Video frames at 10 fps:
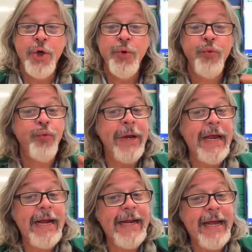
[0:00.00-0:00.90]

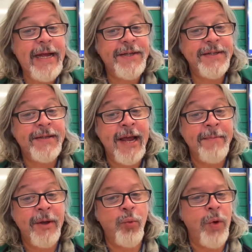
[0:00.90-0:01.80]
Read each
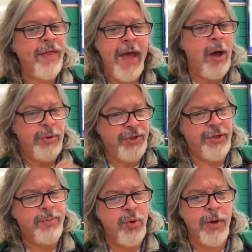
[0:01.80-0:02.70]
statement without
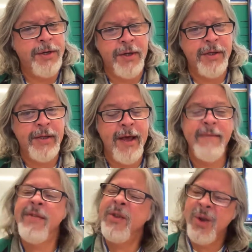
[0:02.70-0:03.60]
support on the
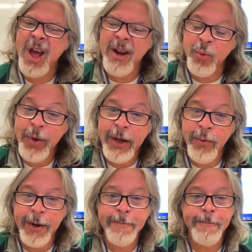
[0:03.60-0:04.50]
left, the kind of weak
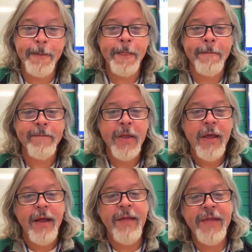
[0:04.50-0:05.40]
one,
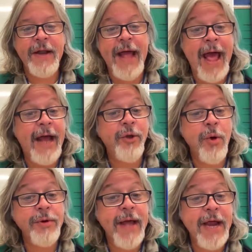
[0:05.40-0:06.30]
and then add
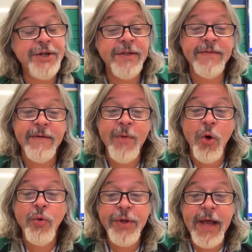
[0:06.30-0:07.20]
quotations from
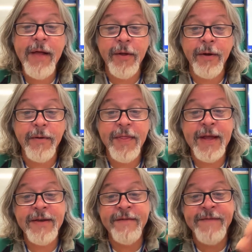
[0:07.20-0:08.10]
Old Yeller
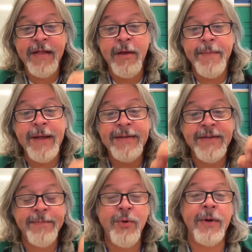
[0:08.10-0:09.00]
that develop and
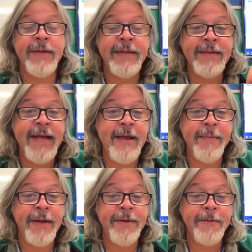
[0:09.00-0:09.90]
support the
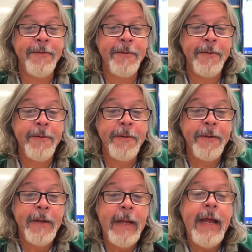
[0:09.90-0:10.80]
statement.
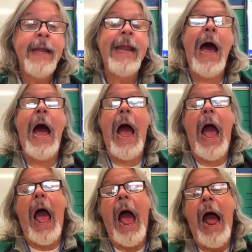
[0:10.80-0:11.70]
Now,
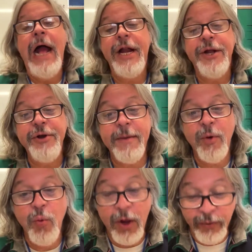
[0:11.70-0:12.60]
I'm going to do number
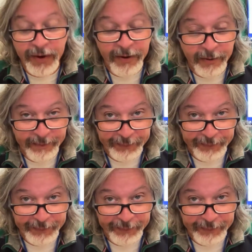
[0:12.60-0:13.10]
one with you